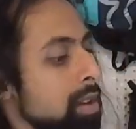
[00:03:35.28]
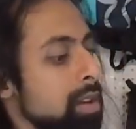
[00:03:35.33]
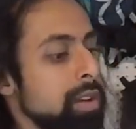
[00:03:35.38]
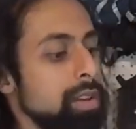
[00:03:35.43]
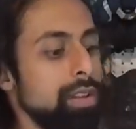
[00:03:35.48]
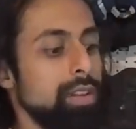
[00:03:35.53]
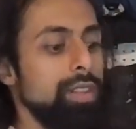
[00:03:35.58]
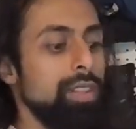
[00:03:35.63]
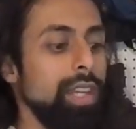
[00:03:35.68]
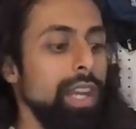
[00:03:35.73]

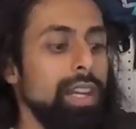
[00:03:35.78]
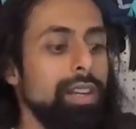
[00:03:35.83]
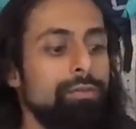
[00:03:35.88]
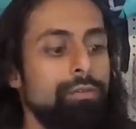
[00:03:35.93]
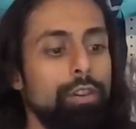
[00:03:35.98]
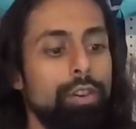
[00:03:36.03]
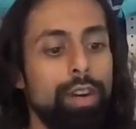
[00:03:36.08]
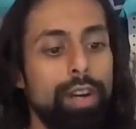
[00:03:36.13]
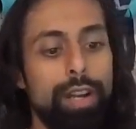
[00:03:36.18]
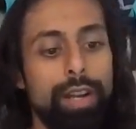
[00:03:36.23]
skate
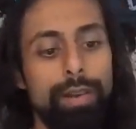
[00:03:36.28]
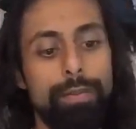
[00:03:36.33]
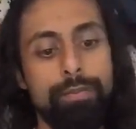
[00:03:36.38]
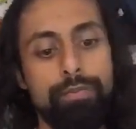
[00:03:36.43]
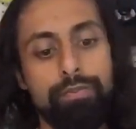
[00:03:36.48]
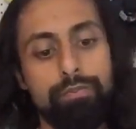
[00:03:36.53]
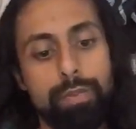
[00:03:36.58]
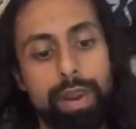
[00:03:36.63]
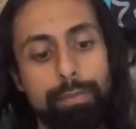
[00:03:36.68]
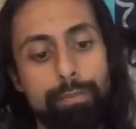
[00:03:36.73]
for
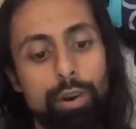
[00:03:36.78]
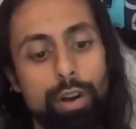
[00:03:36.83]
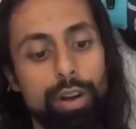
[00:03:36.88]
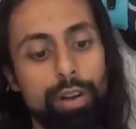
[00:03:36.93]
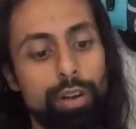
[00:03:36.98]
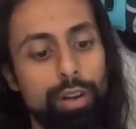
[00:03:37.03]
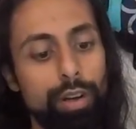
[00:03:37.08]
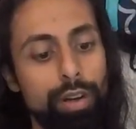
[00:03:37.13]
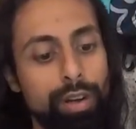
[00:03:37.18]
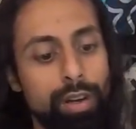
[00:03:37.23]
my
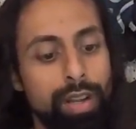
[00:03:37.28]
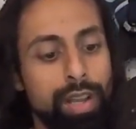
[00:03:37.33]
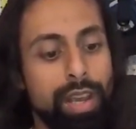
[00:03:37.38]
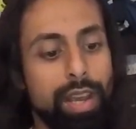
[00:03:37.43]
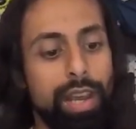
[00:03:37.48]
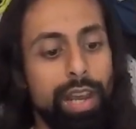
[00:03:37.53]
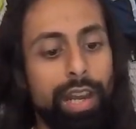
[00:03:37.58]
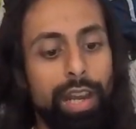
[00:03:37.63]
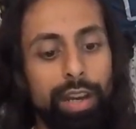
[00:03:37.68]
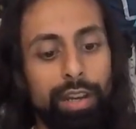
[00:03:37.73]
partner.
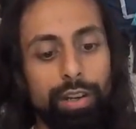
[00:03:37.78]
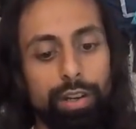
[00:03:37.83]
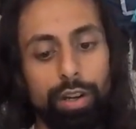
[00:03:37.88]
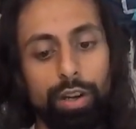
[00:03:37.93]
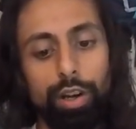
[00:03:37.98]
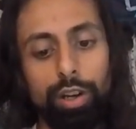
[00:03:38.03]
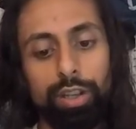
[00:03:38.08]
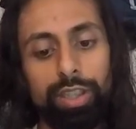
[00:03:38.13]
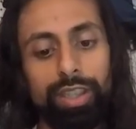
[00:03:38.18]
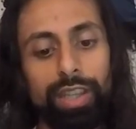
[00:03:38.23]
And
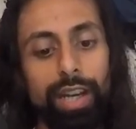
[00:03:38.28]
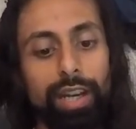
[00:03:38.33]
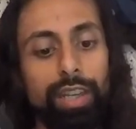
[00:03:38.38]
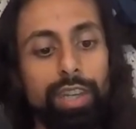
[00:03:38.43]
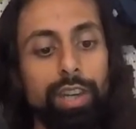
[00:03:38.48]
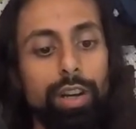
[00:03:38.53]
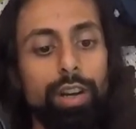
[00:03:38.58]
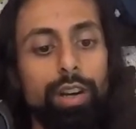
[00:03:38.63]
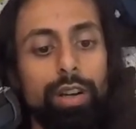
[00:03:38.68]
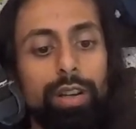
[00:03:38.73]
her skate
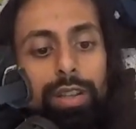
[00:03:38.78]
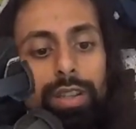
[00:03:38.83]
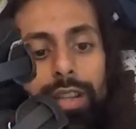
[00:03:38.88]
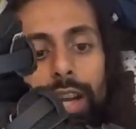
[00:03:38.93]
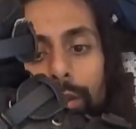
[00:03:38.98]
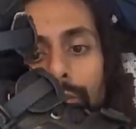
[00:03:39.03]
here, it's got